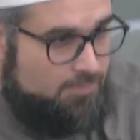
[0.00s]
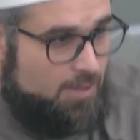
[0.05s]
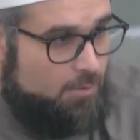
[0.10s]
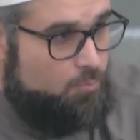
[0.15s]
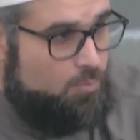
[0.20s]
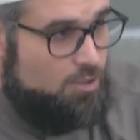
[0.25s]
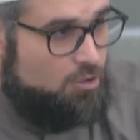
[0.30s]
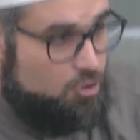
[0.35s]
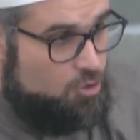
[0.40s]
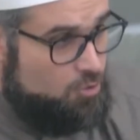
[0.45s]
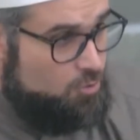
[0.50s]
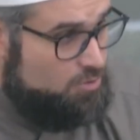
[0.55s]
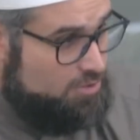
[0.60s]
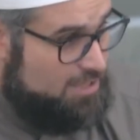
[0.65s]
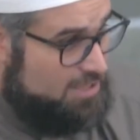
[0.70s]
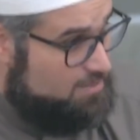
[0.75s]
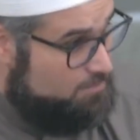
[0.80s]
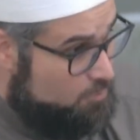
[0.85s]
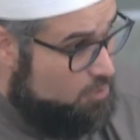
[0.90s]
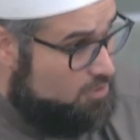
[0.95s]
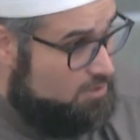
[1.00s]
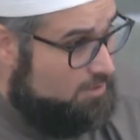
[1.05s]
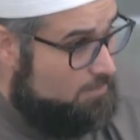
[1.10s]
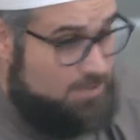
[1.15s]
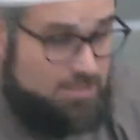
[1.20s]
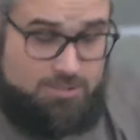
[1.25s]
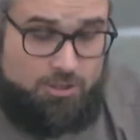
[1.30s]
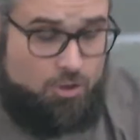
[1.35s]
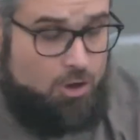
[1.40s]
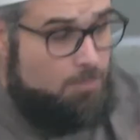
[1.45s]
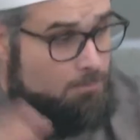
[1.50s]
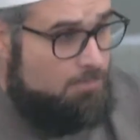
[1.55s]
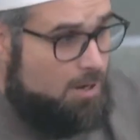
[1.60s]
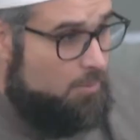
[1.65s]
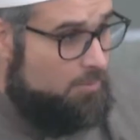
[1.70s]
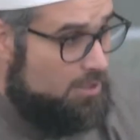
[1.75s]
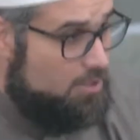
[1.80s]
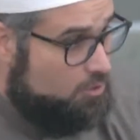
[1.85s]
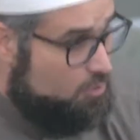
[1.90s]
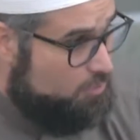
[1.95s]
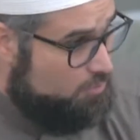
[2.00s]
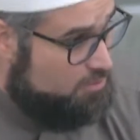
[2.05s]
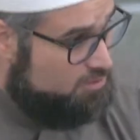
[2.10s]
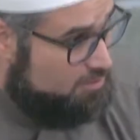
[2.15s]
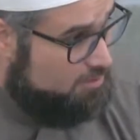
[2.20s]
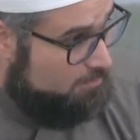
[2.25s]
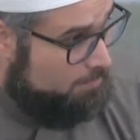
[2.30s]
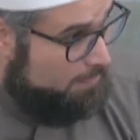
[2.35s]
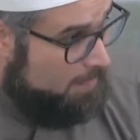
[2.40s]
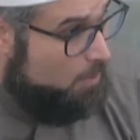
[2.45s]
then we lose. As Muslims, as an ummah, we lose.